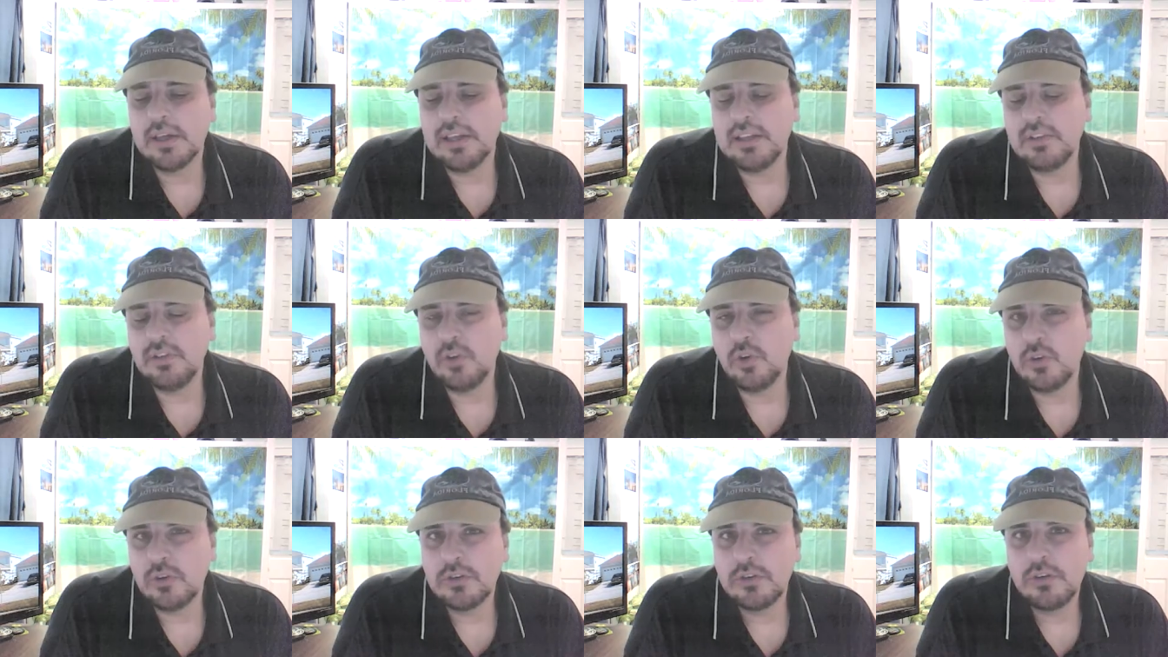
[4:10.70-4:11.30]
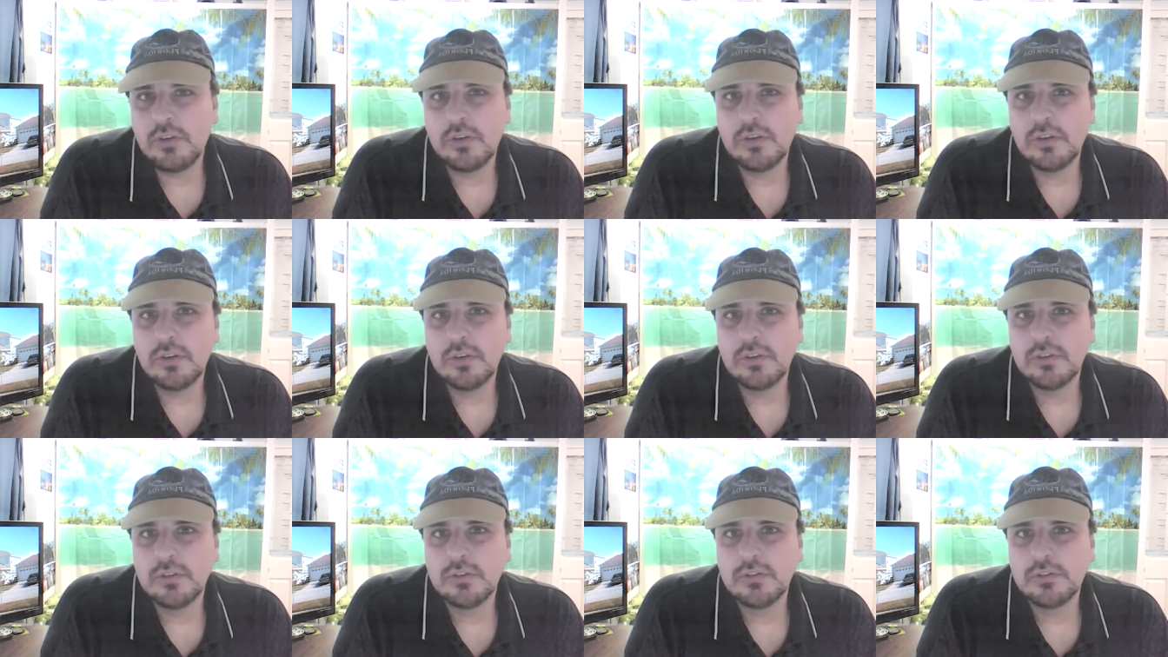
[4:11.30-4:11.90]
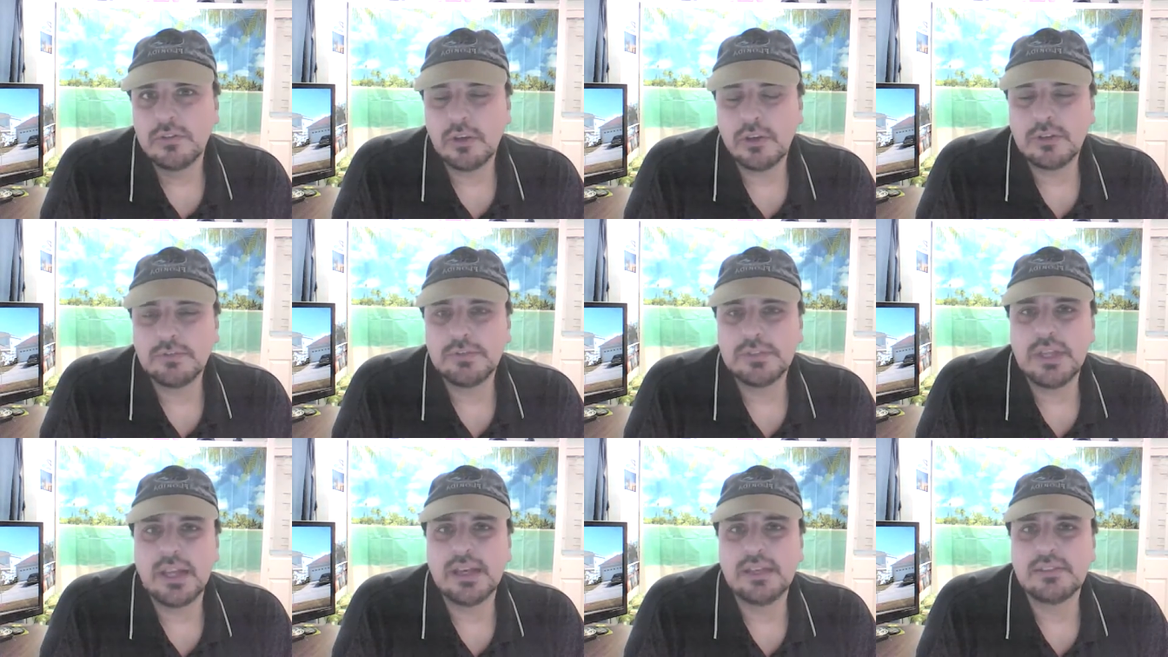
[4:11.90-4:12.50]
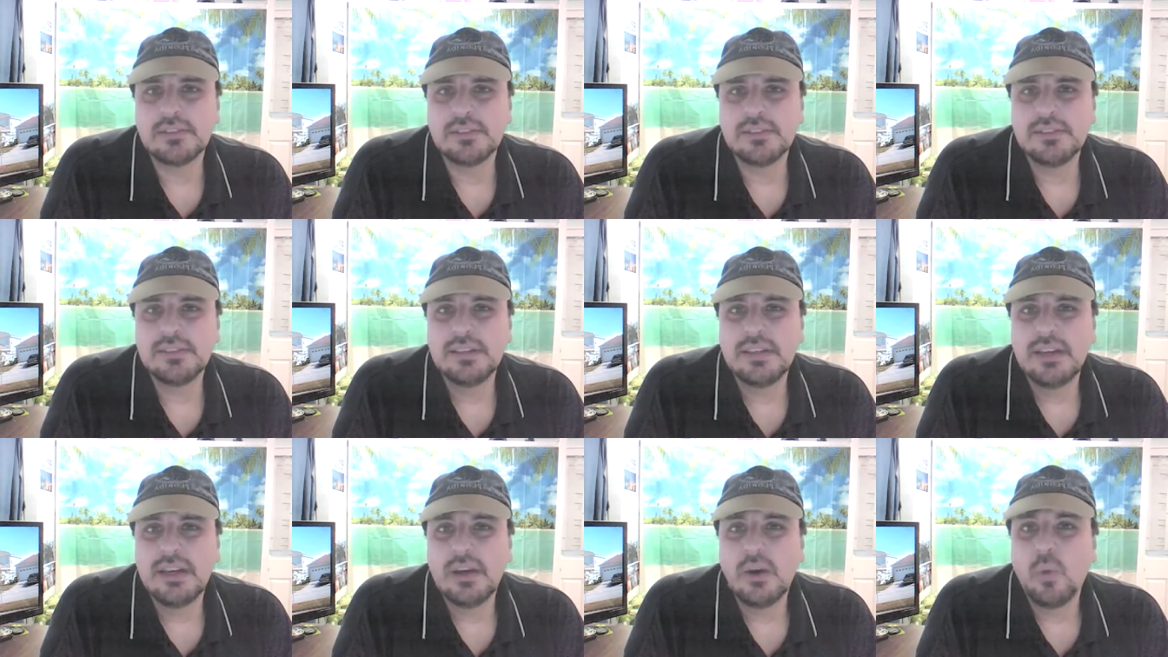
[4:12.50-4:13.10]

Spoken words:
in your circumstances,